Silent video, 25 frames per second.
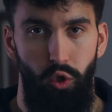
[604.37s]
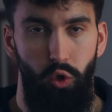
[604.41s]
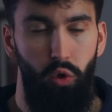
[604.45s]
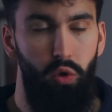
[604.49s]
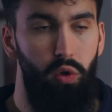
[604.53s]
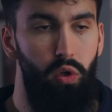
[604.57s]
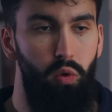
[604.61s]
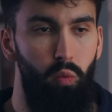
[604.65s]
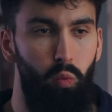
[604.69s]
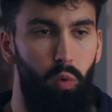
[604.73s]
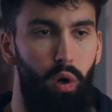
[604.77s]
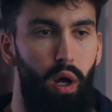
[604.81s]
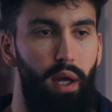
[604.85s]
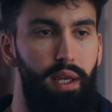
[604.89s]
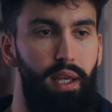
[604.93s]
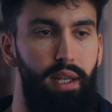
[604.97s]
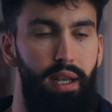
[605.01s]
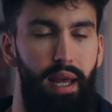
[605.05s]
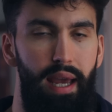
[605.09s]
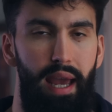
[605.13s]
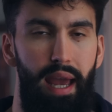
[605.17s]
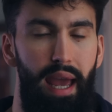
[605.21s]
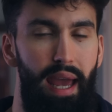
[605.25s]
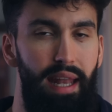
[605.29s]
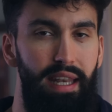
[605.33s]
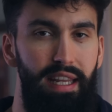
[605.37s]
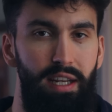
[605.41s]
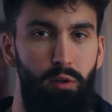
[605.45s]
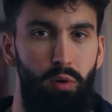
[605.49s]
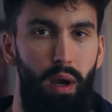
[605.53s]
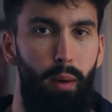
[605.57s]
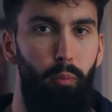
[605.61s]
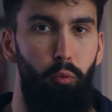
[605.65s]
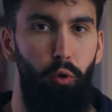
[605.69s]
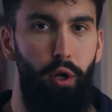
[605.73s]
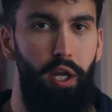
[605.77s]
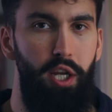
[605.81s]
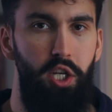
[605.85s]
you could work in any
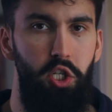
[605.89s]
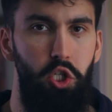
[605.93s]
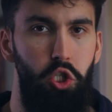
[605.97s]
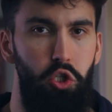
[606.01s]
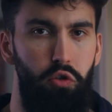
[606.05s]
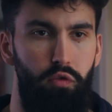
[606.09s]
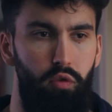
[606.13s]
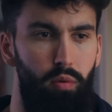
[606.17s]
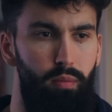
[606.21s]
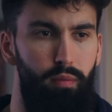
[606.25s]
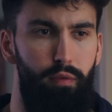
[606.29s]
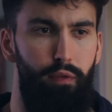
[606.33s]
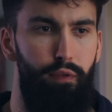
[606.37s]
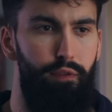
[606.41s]
rep range from